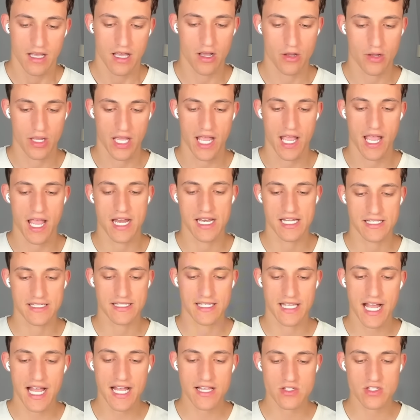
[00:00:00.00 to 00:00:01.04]
Okay, and he's
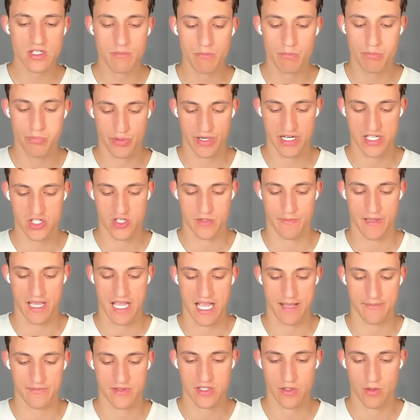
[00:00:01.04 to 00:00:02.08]
got some bridge
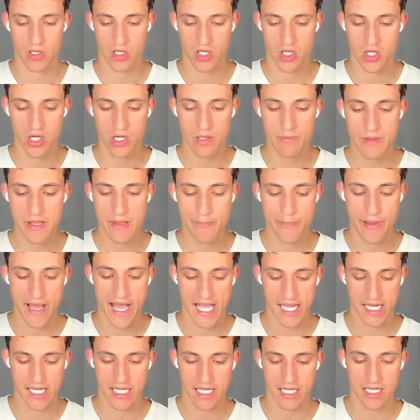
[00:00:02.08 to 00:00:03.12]
spam, so it could be
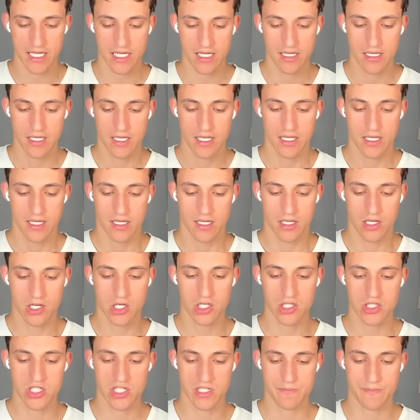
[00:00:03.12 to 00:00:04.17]
P.E.K.K.A,
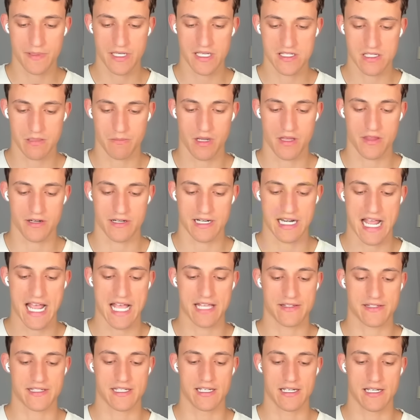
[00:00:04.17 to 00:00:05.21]
could just be some other
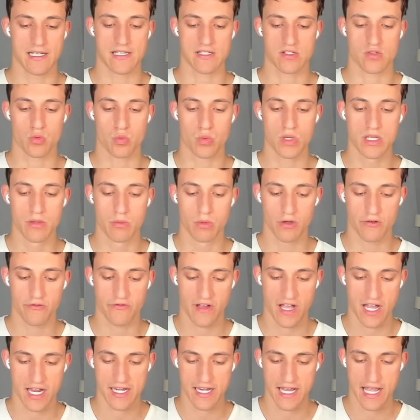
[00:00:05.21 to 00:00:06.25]
nastiness. We will
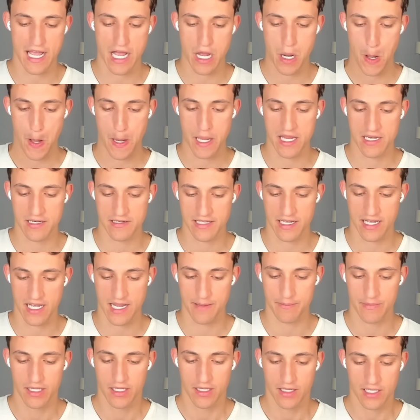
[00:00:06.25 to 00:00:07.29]
find out in
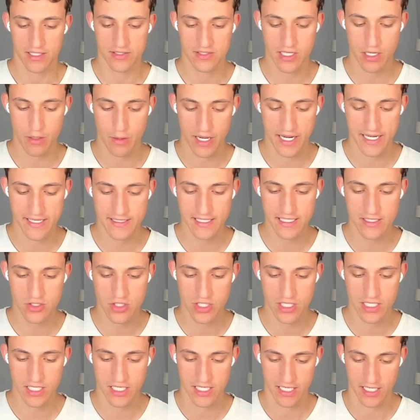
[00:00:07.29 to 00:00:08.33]
time. Let's go ICG
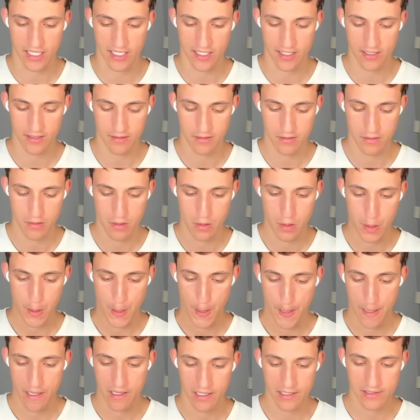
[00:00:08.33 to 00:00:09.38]

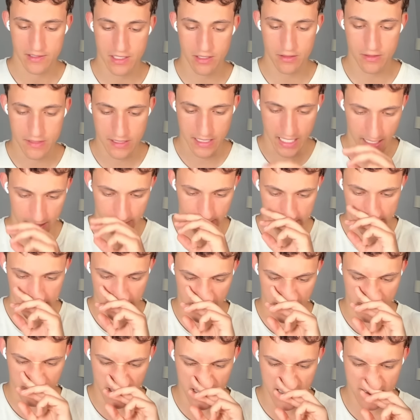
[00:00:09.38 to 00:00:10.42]
here. Let's go Skelly, and
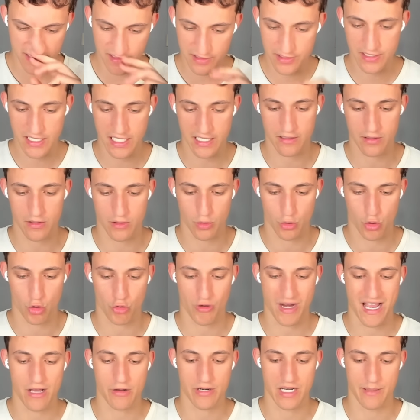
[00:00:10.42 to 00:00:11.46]
I might as well just get a little
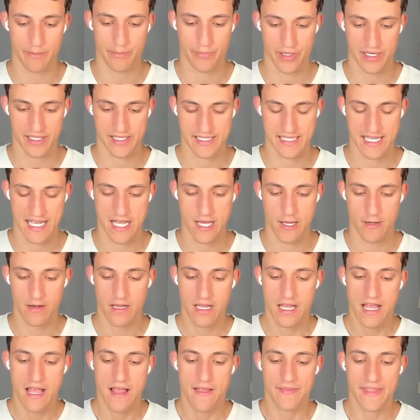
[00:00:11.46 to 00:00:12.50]
ground Empress
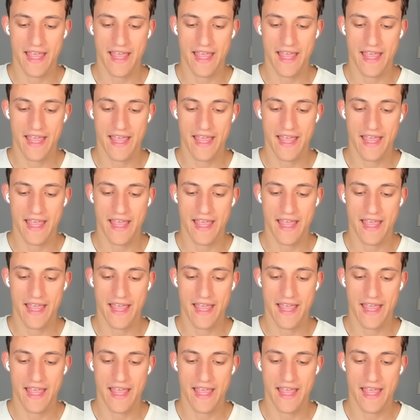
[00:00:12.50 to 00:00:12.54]
down.